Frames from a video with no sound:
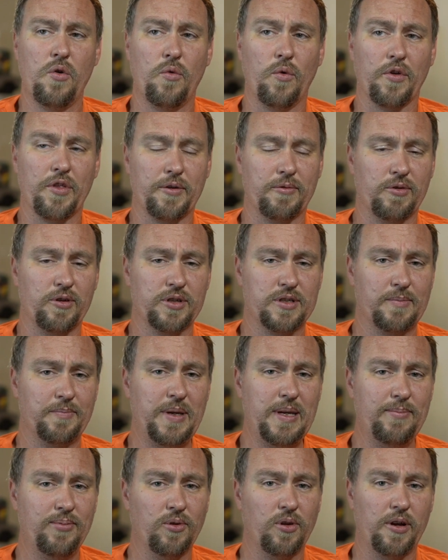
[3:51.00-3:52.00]
Well, there were some
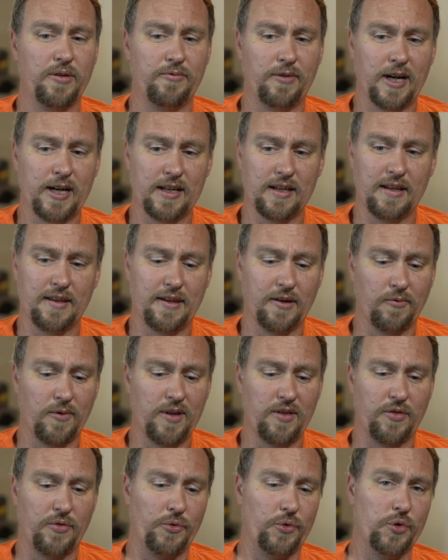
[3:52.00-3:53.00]
people on Reddit that
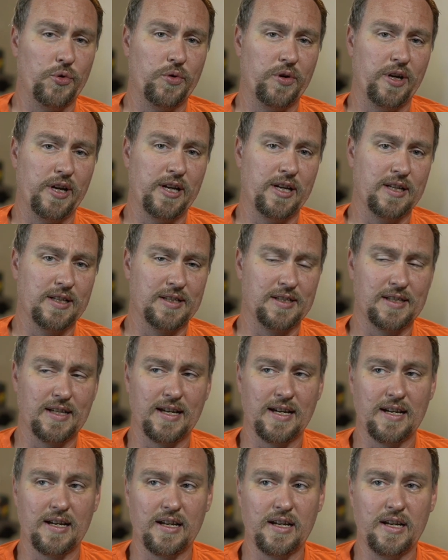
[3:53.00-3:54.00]
went through and
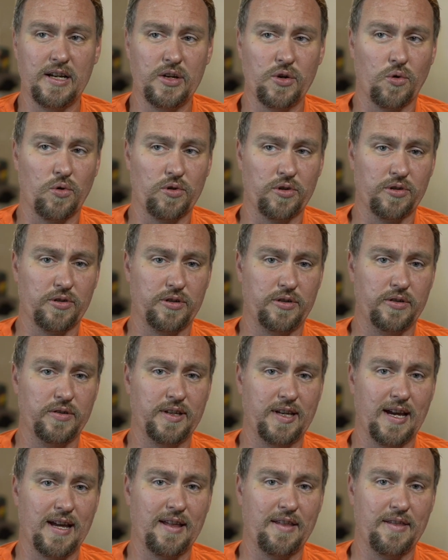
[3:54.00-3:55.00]
said in order to
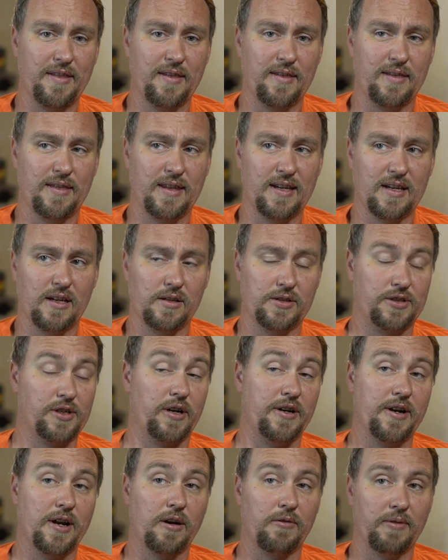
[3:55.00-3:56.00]
get not
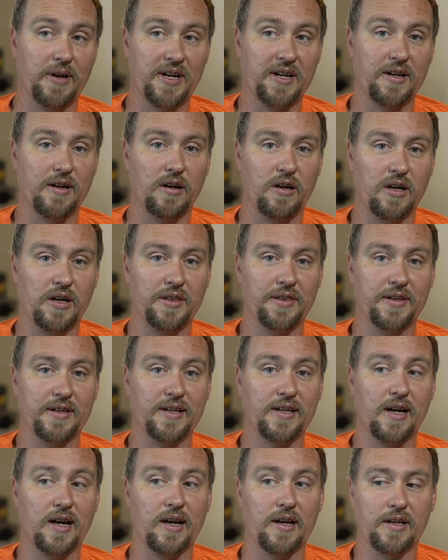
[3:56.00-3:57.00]
Reddit, on
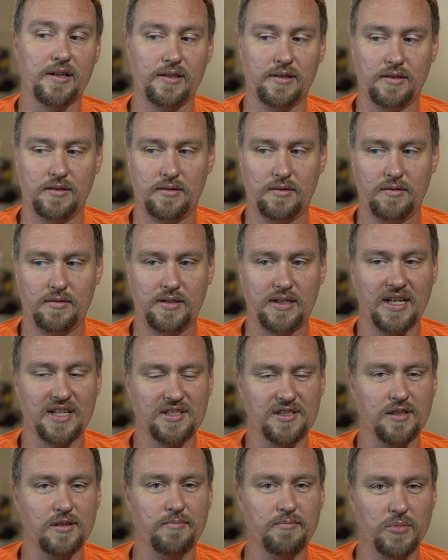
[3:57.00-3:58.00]
the
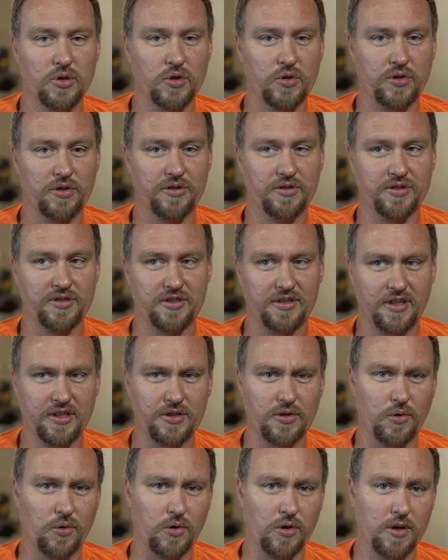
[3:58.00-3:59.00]
Tesla Motors
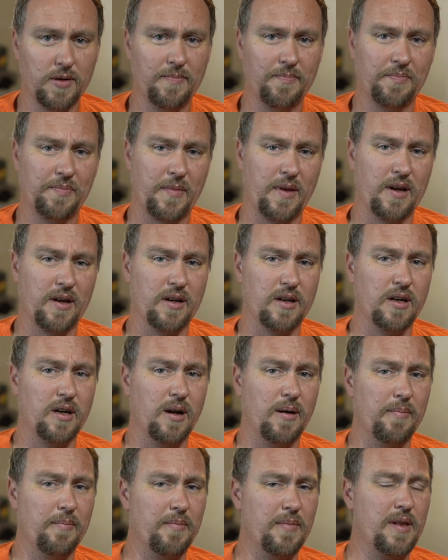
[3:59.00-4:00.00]
Discord,
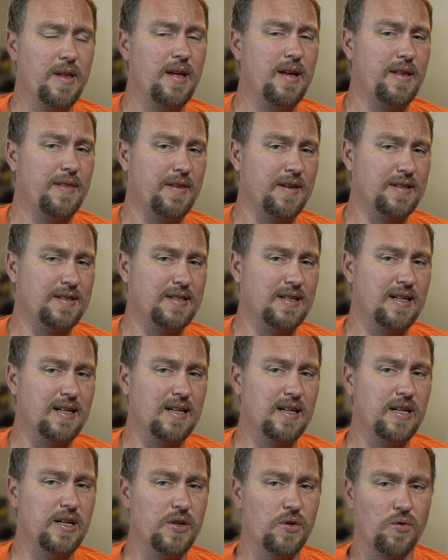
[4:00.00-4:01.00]
that
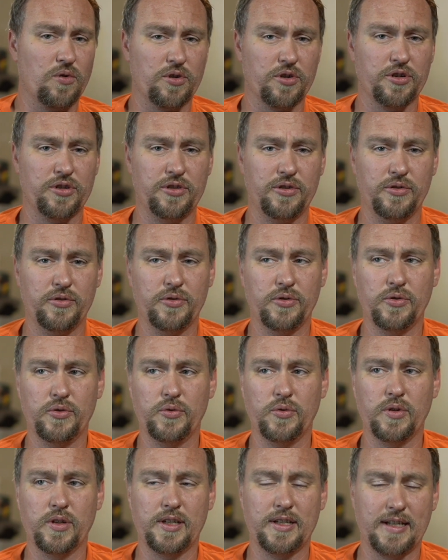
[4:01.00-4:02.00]
said in order
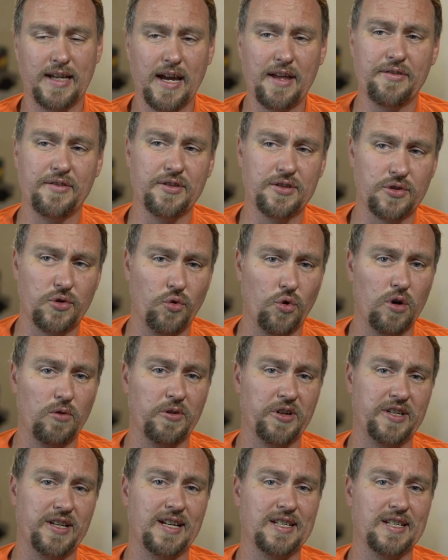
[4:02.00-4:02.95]
to get the score, what